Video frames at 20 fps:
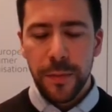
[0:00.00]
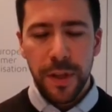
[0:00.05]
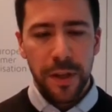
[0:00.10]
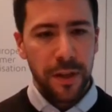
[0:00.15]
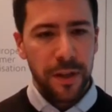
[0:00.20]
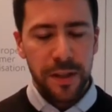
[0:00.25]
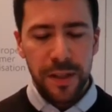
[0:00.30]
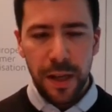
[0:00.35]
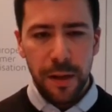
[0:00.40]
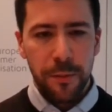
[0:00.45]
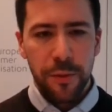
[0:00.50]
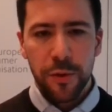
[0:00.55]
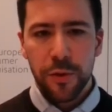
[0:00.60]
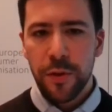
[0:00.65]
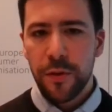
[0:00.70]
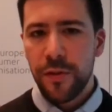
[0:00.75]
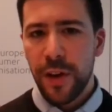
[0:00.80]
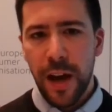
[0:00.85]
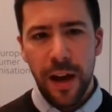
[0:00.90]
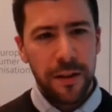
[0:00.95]
the
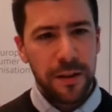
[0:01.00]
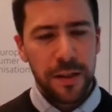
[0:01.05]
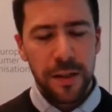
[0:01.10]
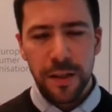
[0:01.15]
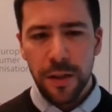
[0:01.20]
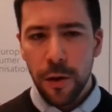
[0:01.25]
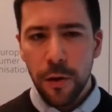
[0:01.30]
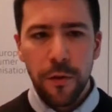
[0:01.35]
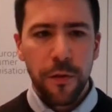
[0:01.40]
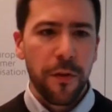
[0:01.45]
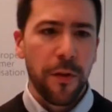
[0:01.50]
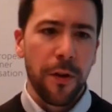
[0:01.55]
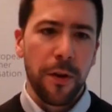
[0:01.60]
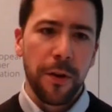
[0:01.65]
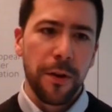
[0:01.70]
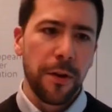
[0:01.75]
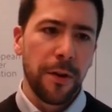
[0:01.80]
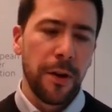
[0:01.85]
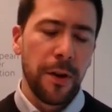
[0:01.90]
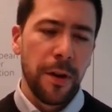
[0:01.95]
examples we've had so
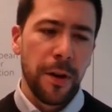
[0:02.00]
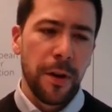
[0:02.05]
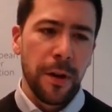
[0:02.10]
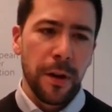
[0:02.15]
far